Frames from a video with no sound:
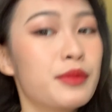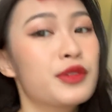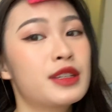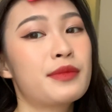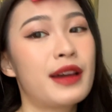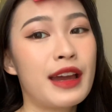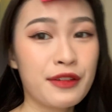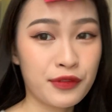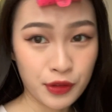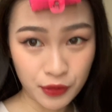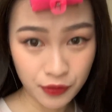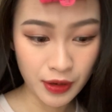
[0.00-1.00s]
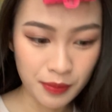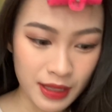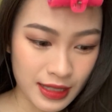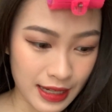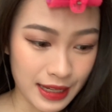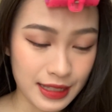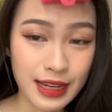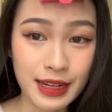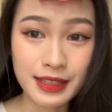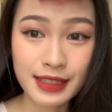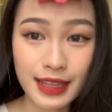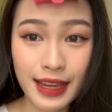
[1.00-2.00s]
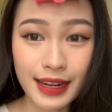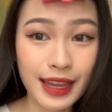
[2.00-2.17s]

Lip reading: using my iPhone to film this thing. It's kind of sad.